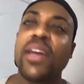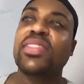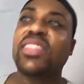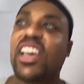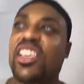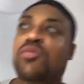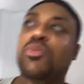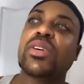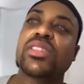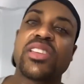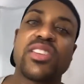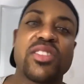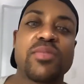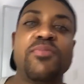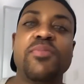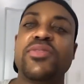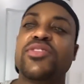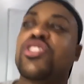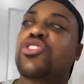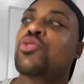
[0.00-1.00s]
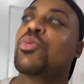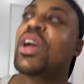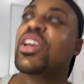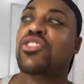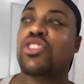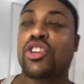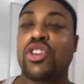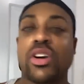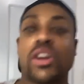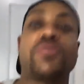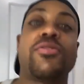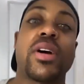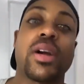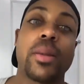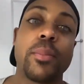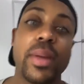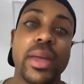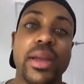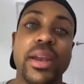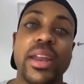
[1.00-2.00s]
That's what this situation could have
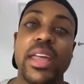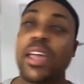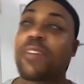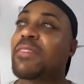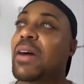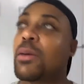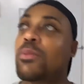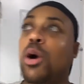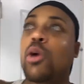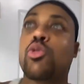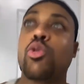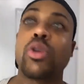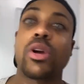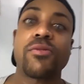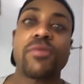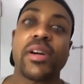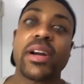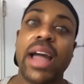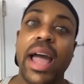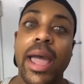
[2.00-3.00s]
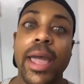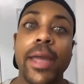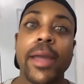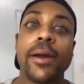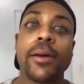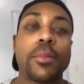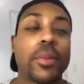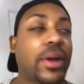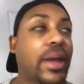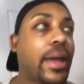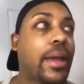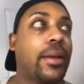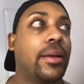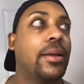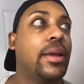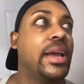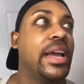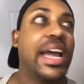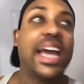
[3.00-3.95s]
fucking been if I want who the fuck I am, okay?